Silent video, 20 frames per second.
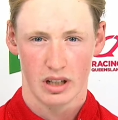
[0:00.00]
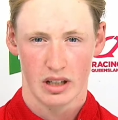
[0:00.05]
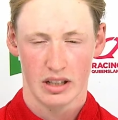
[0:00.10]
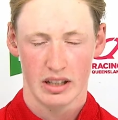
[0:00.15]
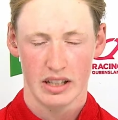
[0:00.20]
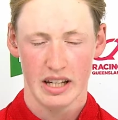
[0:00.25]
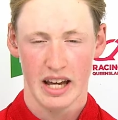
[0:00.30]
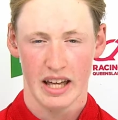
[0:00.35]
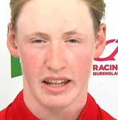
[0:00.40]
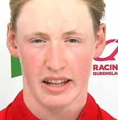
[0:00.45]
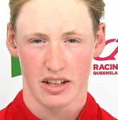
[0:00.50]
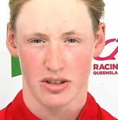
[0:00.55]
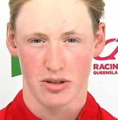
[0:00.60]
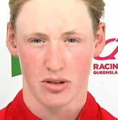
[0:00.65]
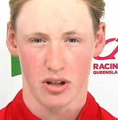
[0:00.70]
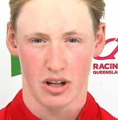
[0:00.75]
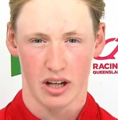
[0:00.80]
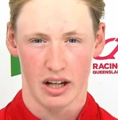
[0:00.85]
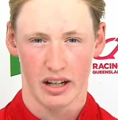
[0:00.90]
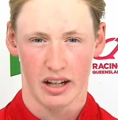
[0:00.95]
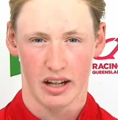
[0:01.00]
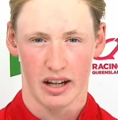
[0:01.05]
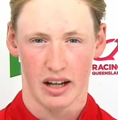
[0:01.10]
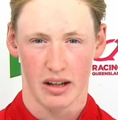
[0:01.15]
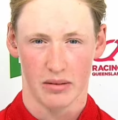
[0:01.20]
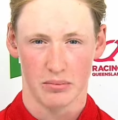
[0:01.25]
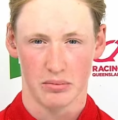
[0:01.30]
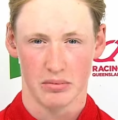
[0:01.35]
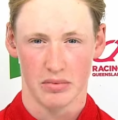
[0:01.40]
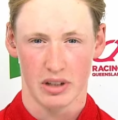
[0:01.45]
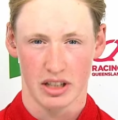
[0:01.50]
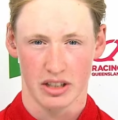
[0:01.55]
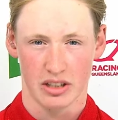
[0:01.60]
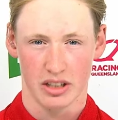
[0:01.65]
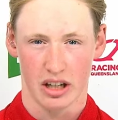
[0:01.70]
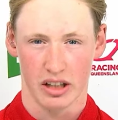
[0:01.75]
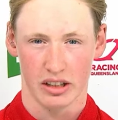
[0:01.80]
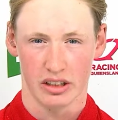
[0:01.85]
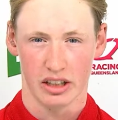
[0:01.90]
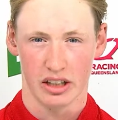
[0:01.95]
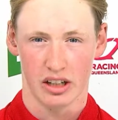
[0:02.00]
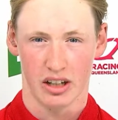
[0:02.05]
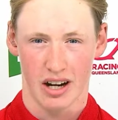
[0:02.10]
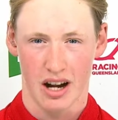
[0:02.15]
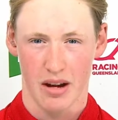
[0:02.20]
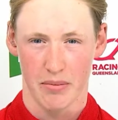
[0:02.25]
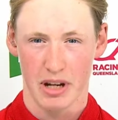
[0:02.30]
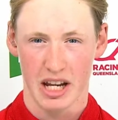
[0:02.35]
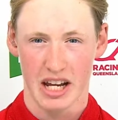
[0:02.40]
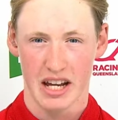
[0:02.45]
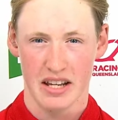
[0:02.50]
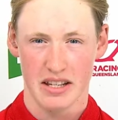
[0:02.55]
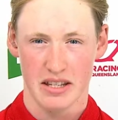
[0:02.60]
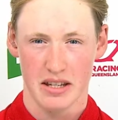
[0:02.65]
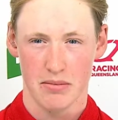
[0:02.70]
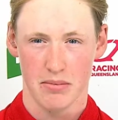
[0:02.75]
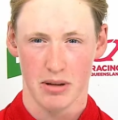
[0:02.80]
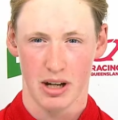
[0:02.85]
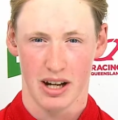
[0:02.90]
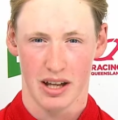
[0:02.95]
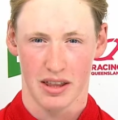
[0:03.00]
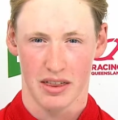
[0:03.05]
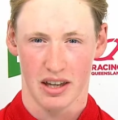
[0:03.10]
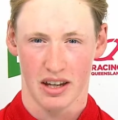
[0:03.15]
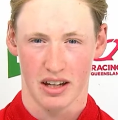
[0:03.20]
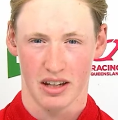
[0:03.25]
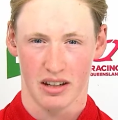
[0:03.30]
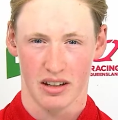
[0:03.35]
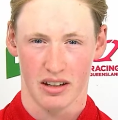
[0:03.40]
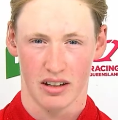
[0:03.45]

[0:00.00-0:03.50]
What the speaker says: Yeah, that's right. It's certainly not going to be easy, but I think